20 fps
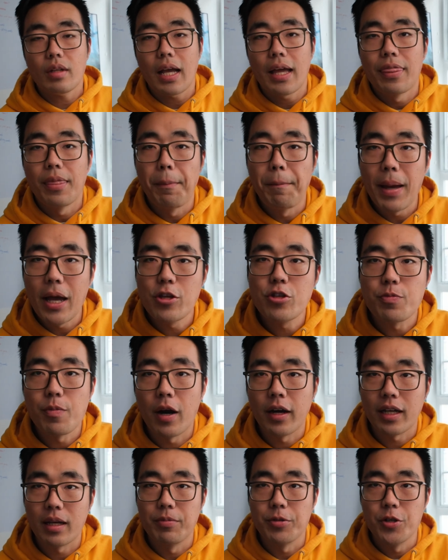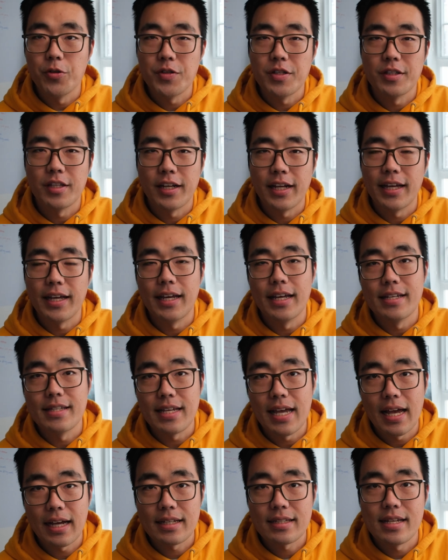The benchmark I'm using today is
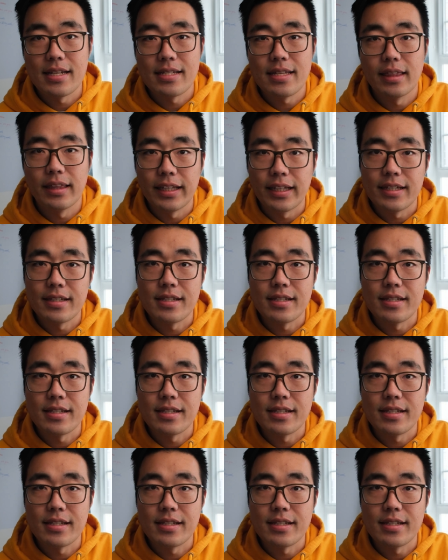Xsens Link